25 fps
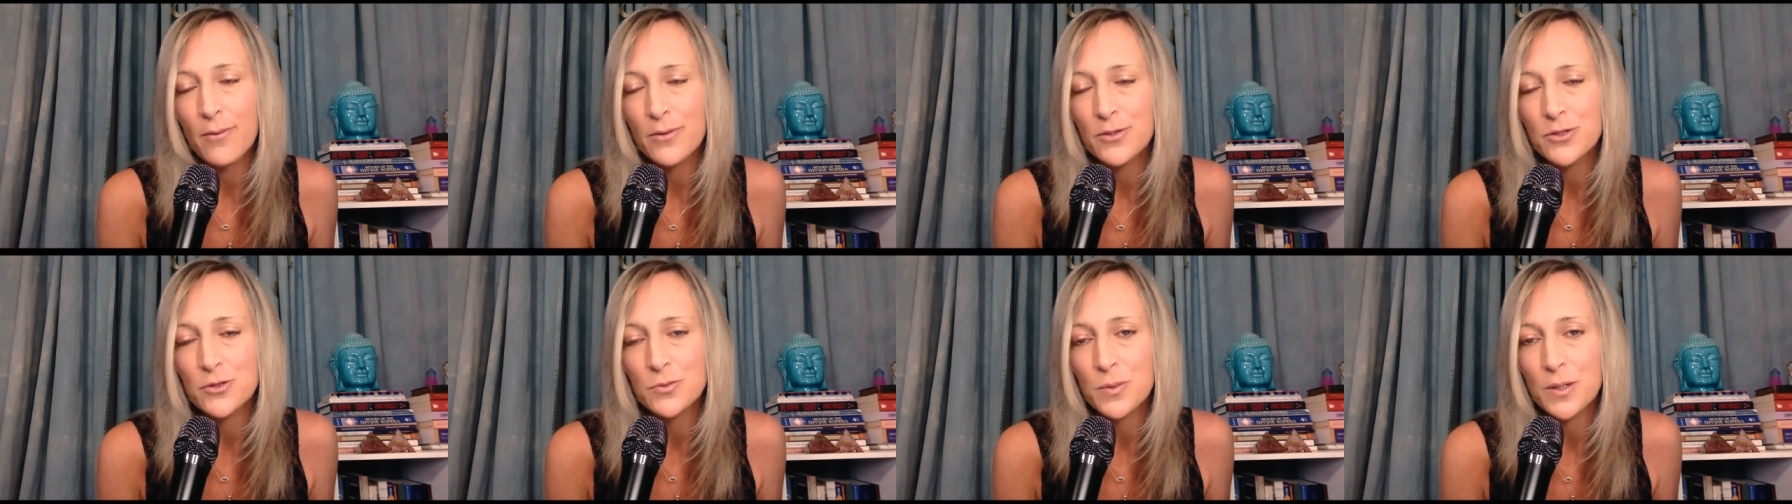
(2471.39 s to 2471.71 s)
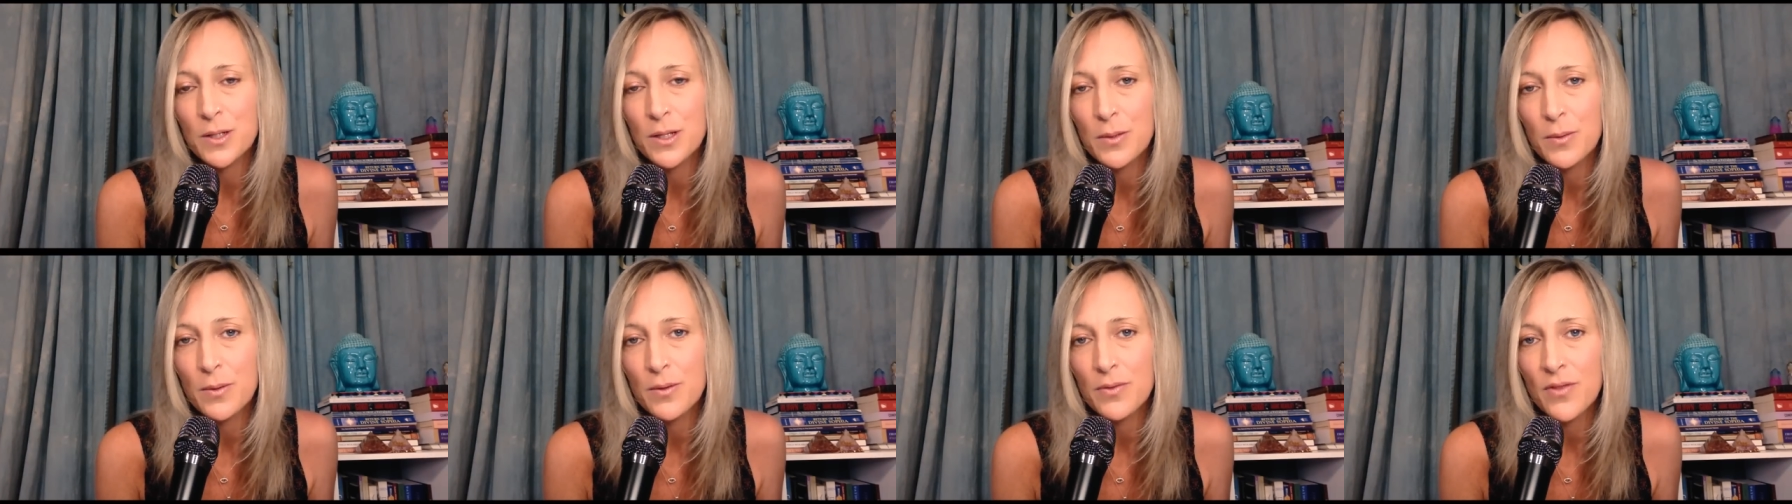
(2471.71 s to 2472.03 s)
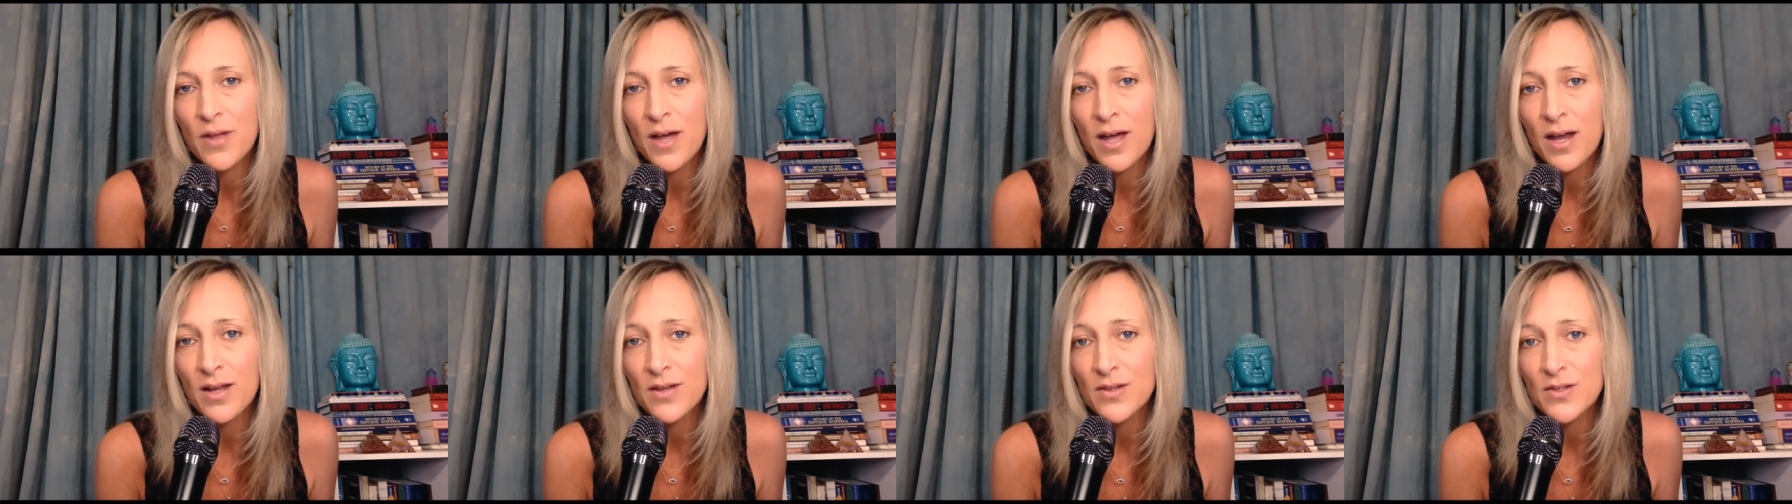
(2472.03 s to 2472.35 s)
which we know what
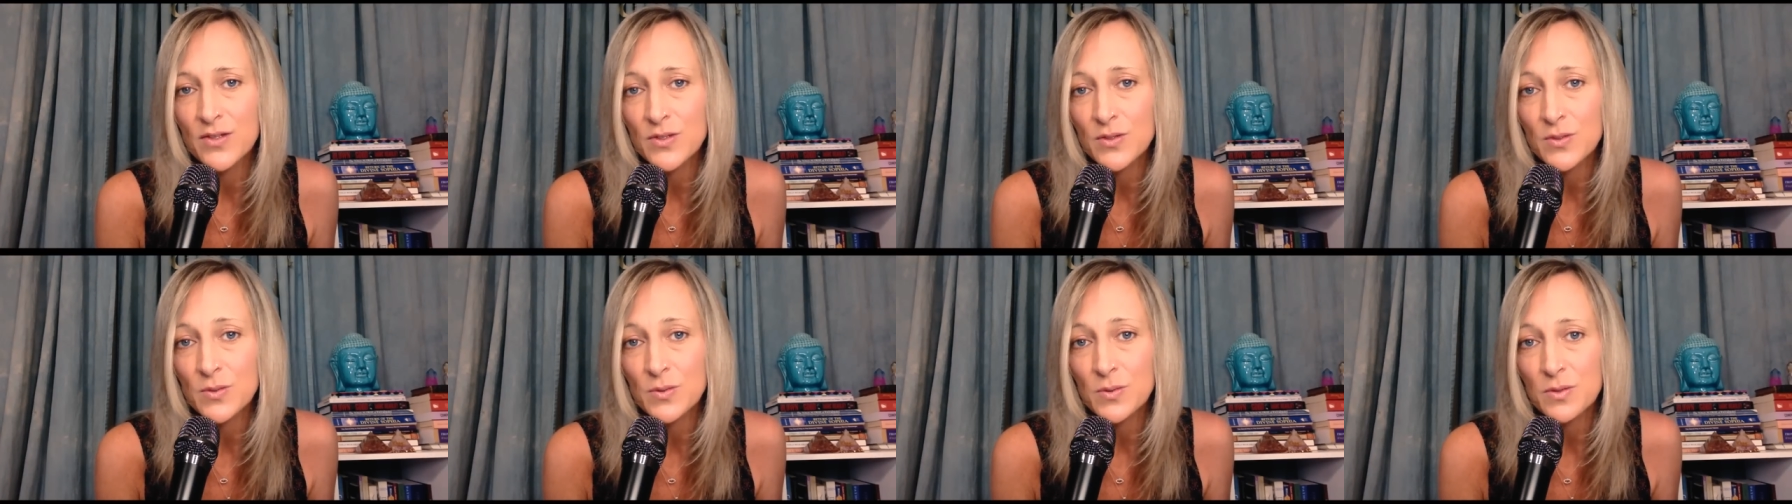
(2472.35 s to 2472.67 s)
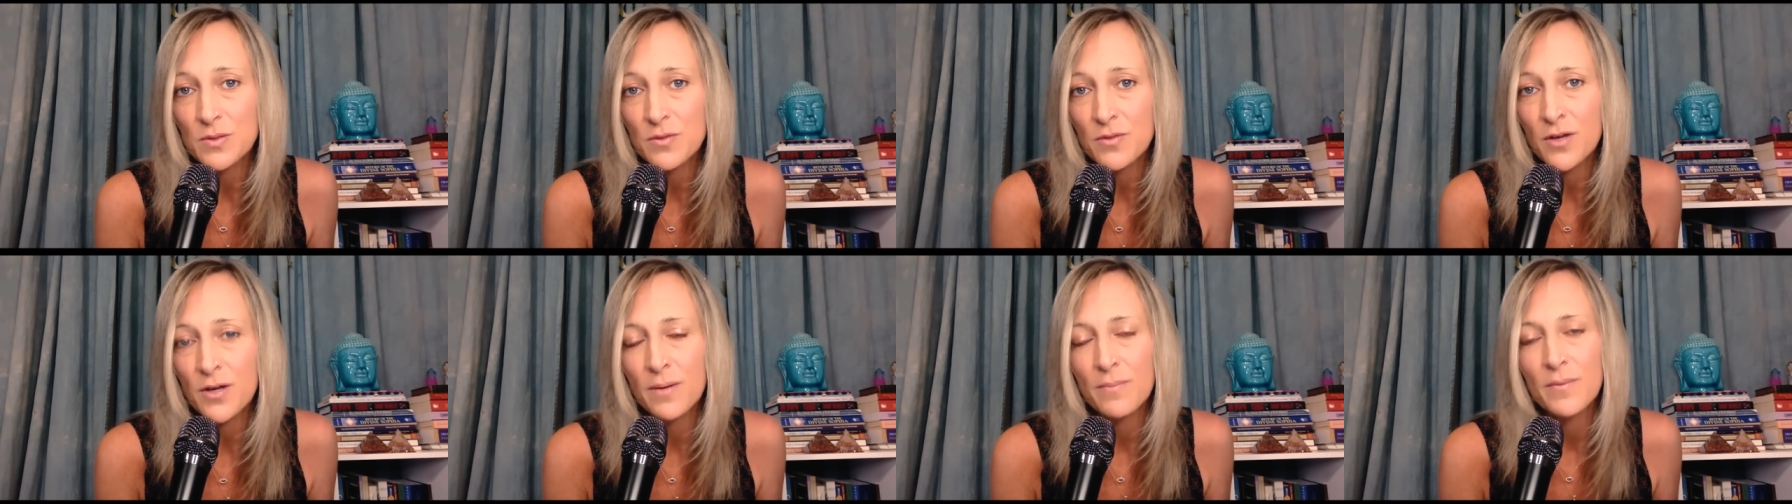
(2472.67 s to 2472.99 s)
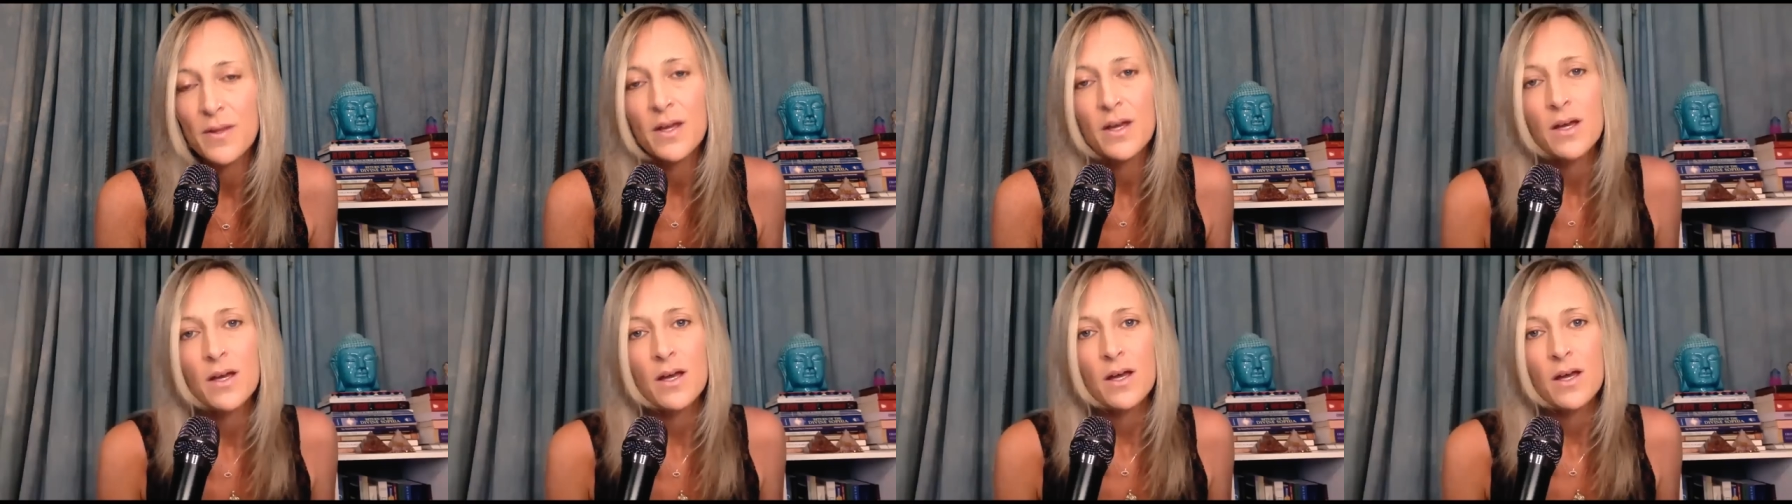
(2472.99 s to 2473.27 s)
that is. It's Lucifer